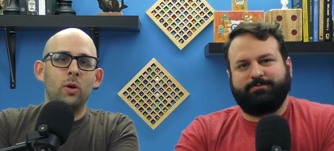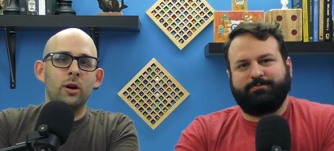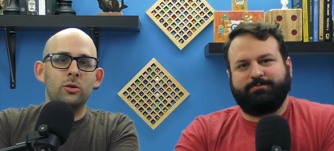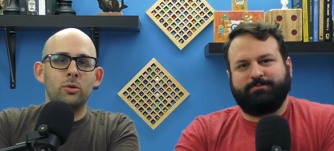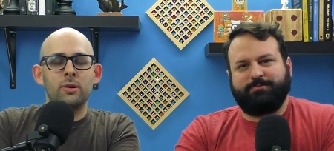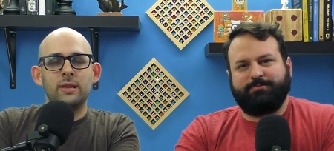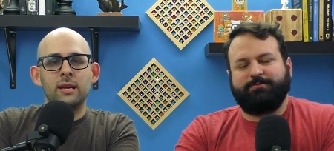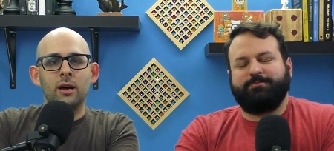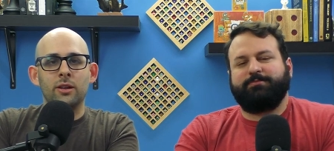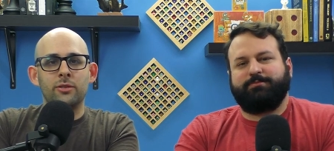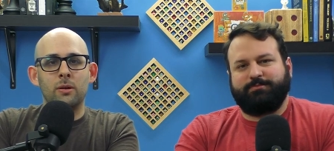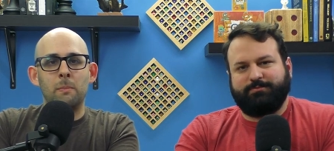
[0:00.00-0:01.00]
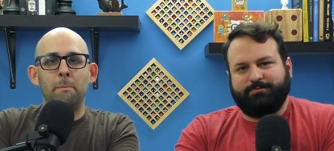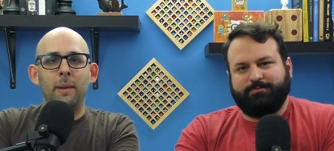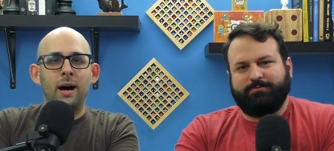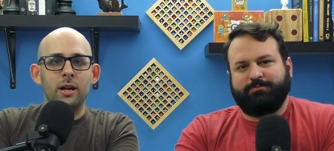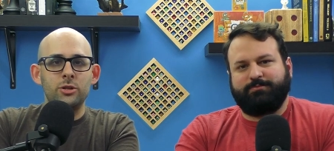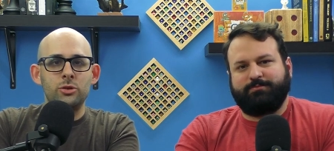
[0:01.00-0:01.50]
Speaker 1: one or the other
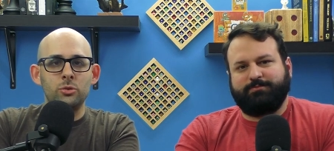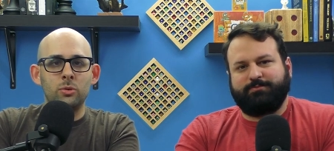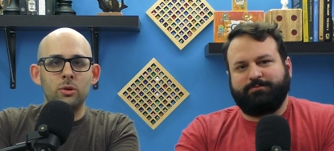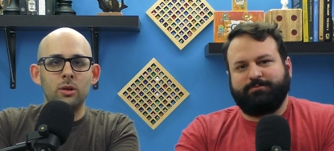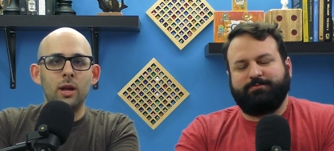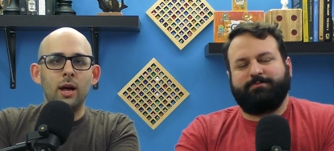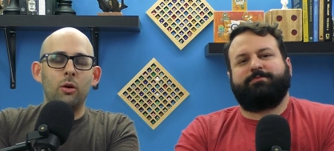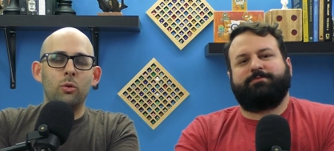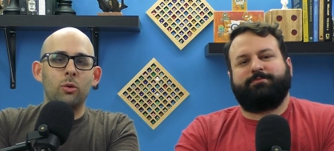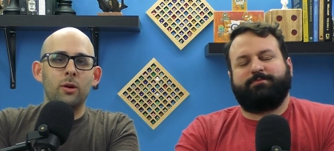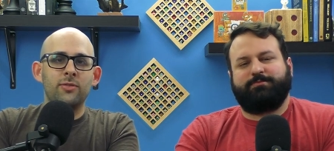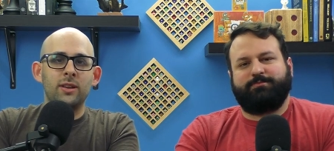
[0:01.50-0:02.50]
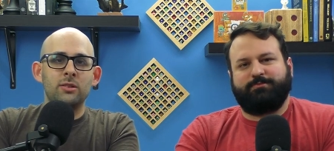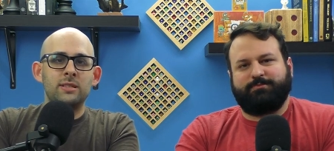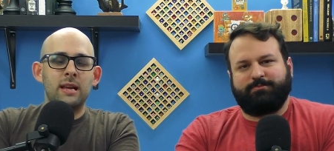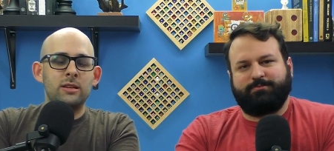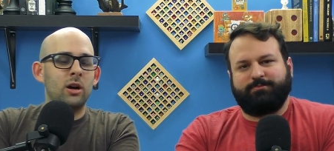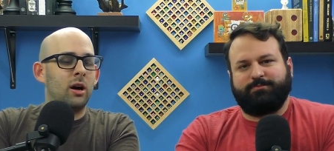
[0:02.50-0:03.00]
module, or if there's
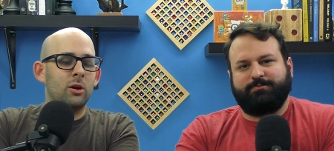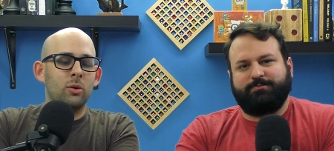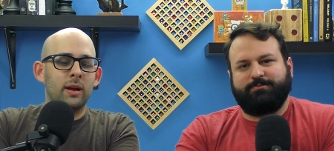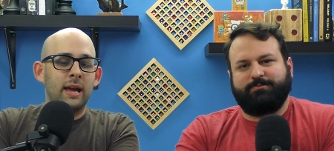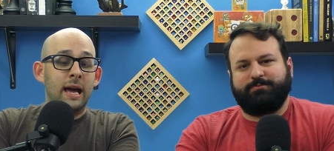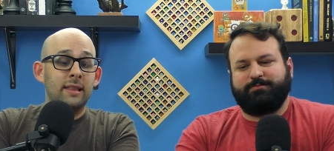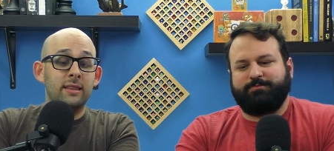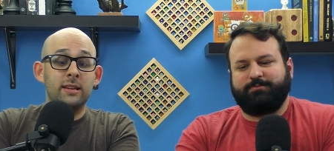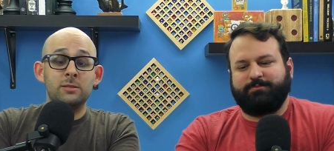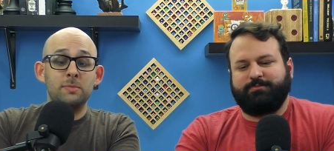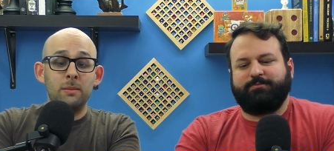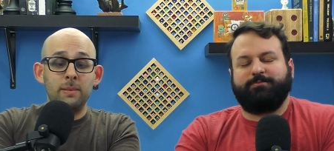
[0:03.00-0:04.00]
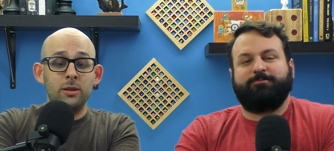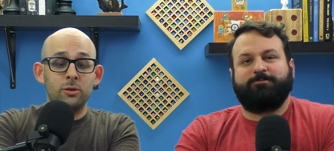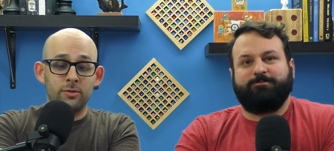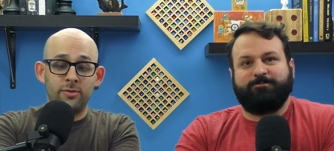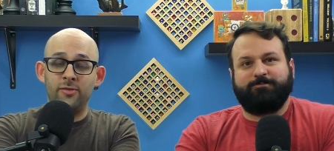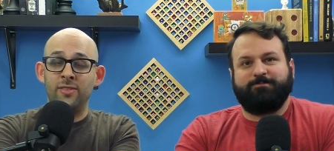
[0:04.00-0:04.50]
a dog or cat that is maybe your
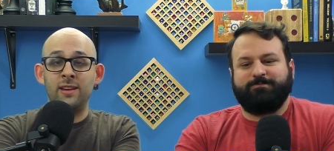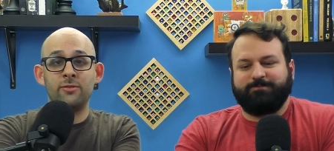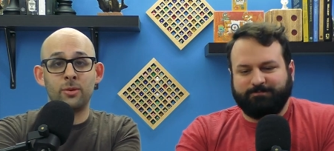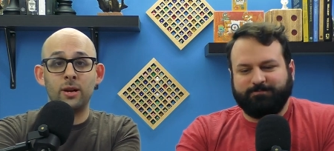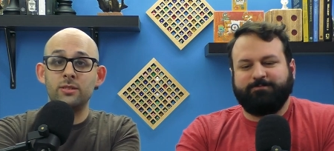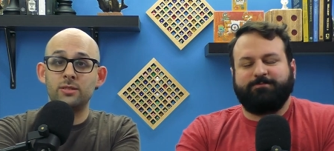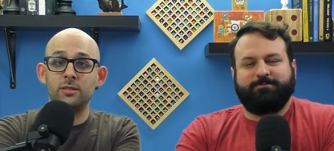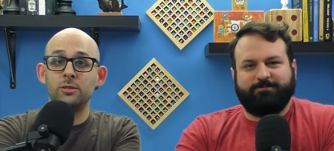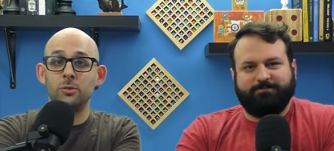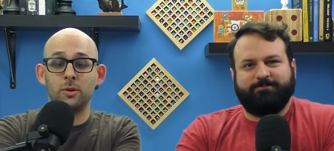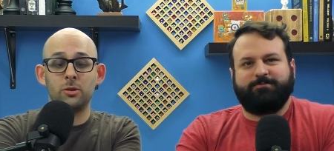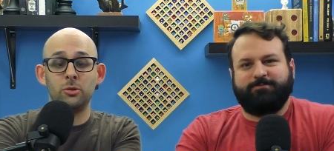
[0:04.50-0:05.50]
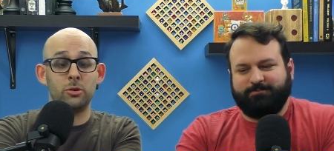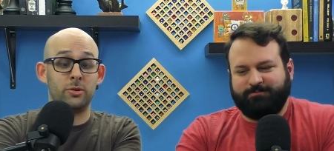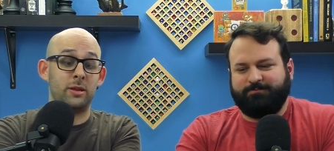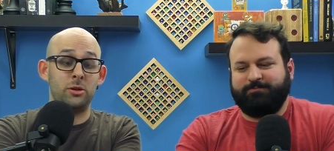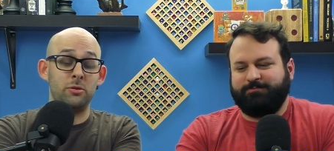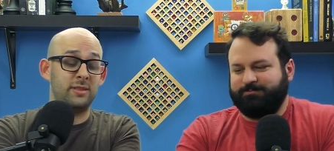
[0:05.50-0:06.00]
favorite to include, or
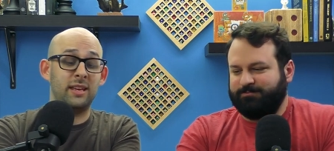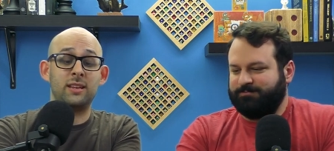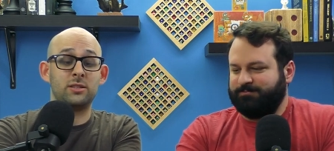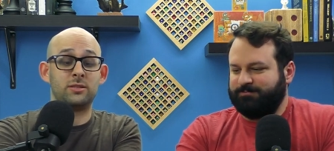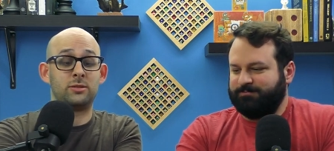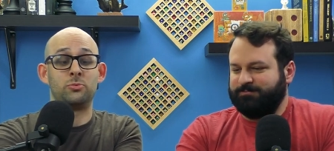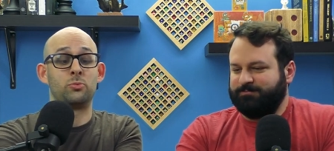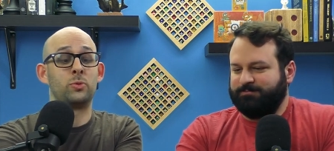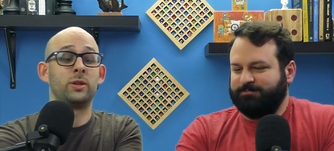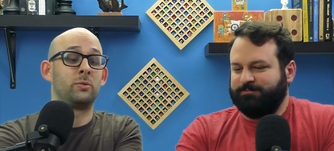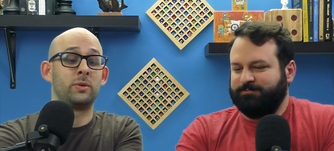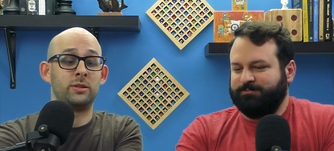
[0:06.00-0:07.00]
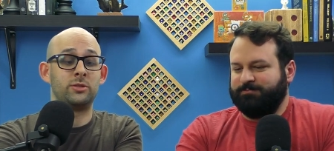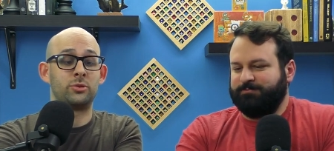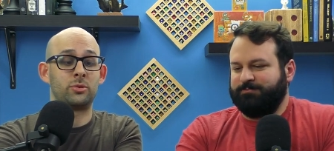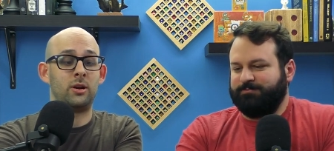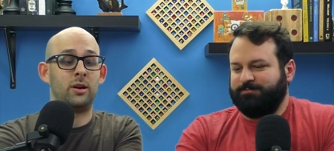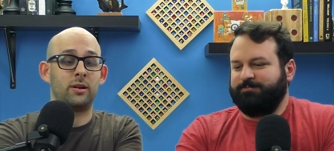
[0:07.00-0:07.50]
that you
Speaker 2: think is really, really
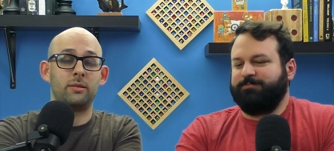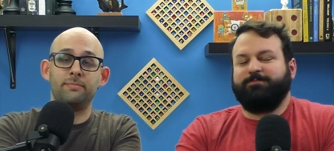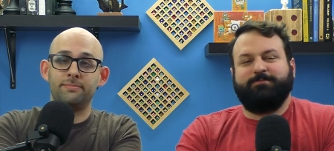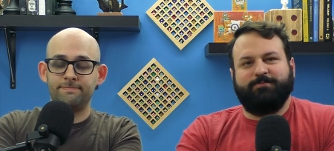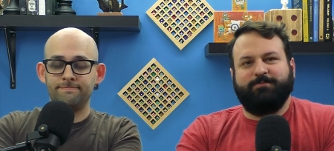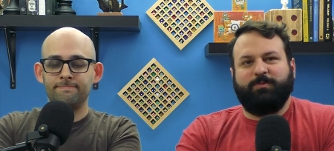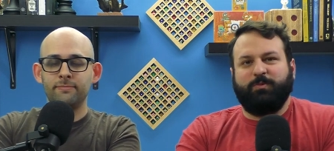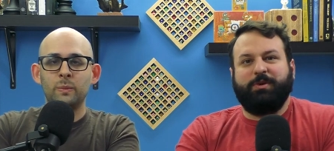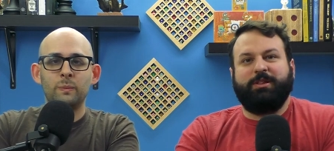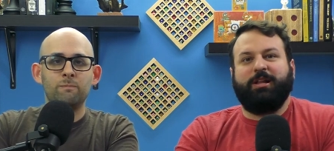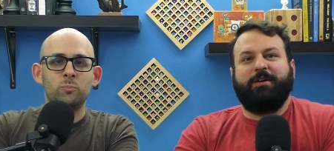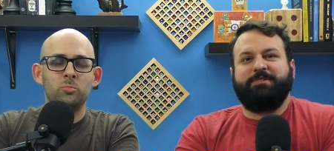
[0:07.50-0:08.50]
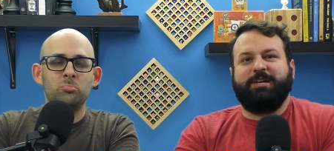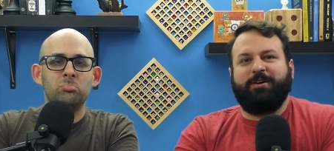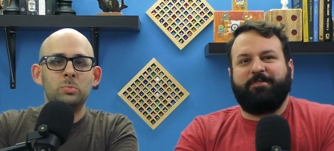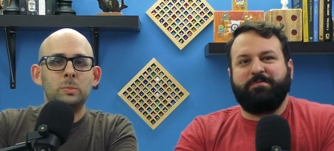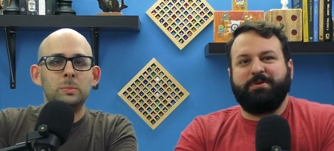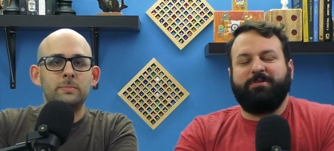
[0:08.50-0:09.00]
strong. Mm-hmm. We'd love to hear
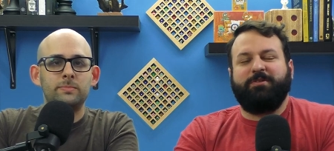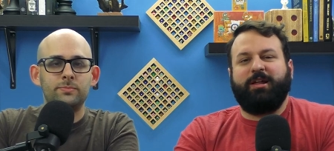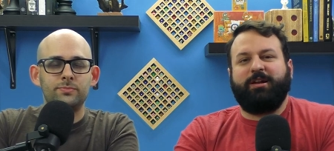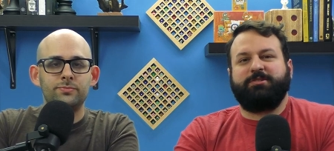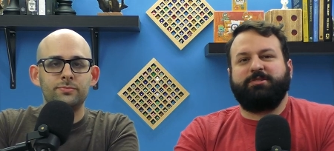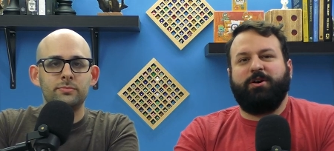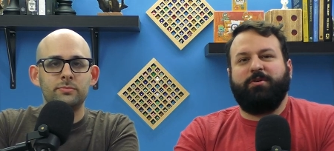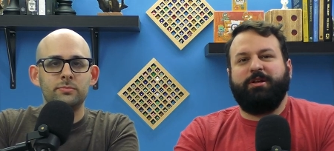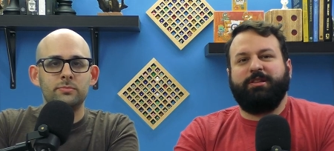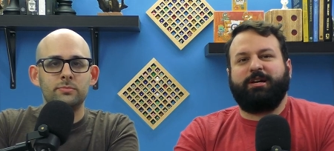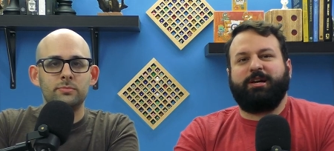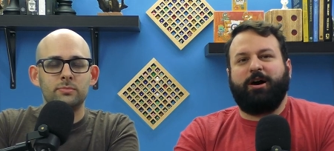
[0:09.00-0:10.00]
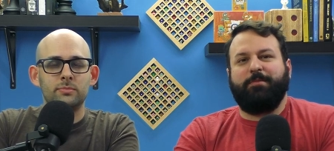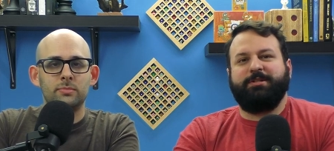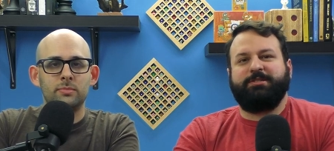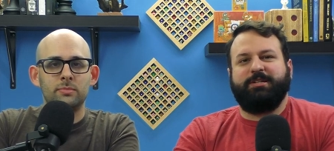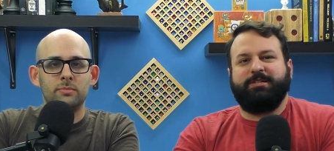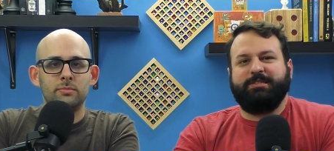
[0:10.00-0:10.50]
from you. Let us know in the
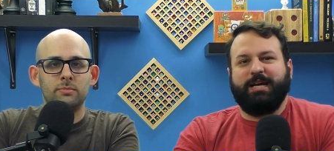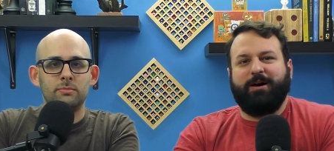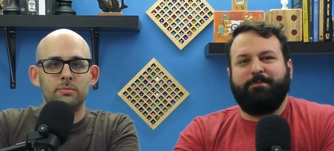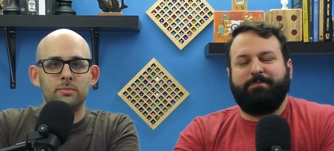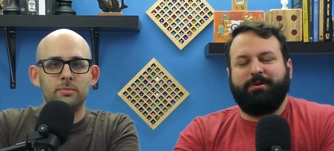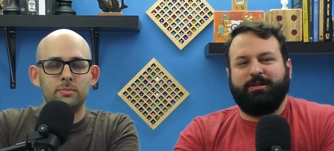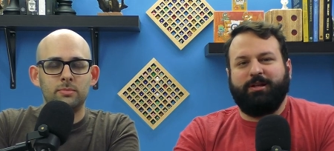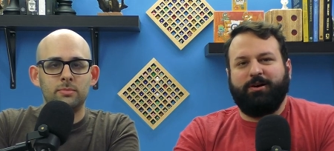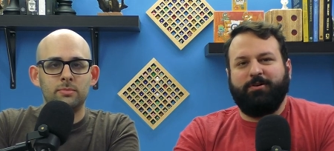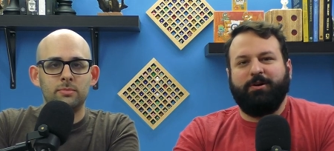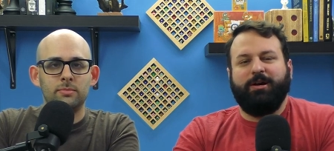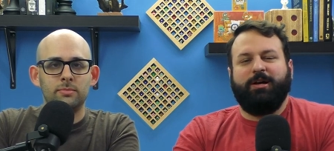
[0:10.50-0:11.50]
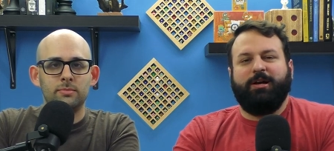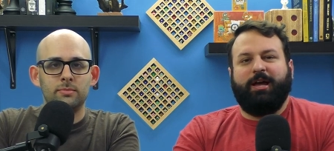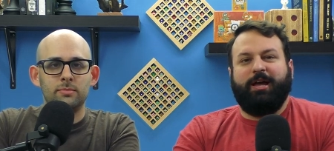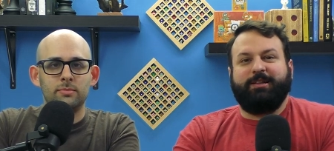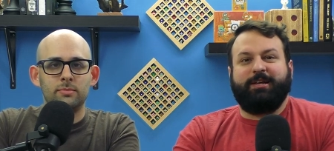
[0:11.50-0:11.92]
comments down below, and